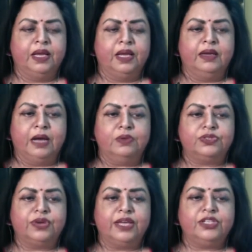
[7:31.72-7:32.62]
Now,
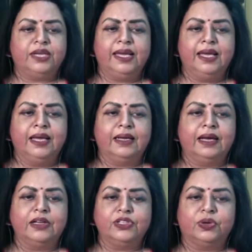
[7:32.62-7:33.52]
strangely,
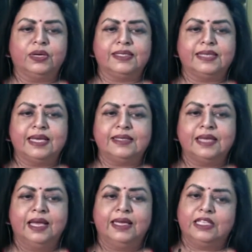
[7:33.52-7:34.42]
Karan Johar says
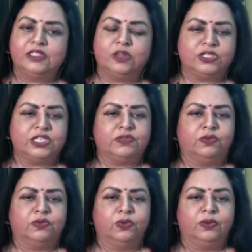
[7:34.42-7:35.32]
he has lost his
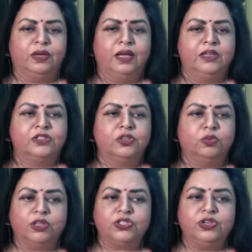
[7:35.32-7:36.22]
phone. So,
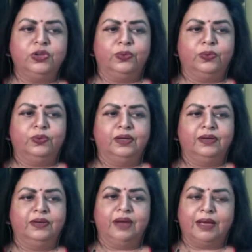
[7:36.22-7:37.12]
what's new?
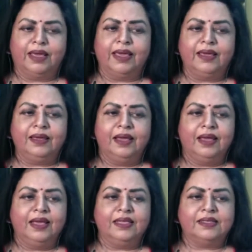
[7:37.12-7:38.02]
Drama King
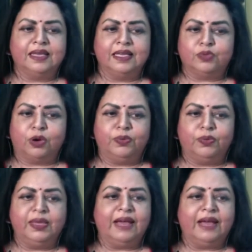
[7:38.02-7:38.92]
is what we
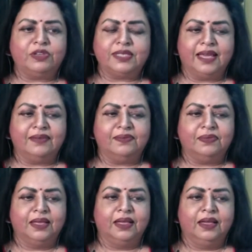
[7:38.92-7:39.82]
have to say.
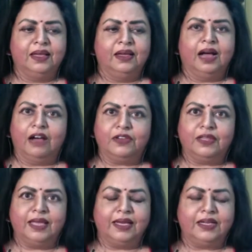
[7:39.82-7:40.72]
After
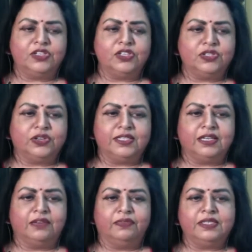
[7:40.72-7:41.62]
the allegations
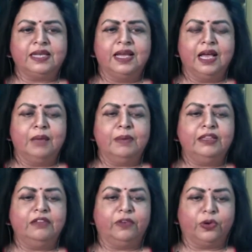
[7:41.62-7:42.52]
resurfaced amid
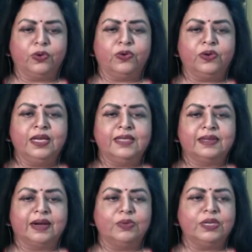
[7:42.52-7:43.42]
the furor
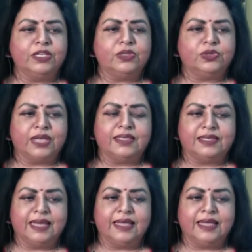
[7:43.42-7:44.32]
surrounding Sushant's death,